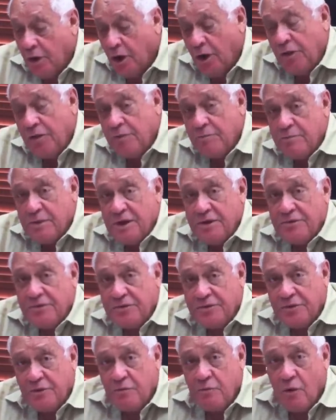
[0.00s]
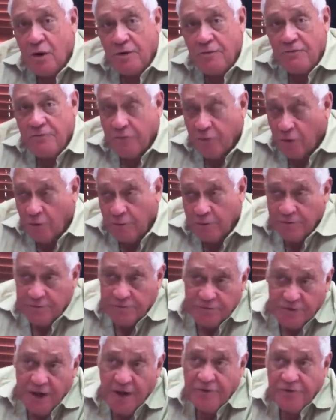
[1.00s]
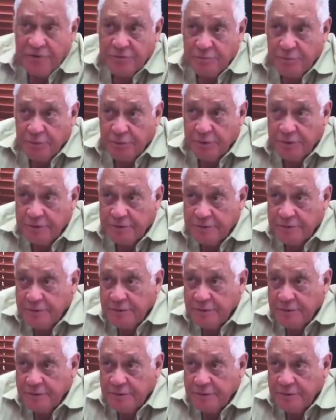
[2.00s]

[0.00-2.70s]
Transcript: on the basis of one form of transport.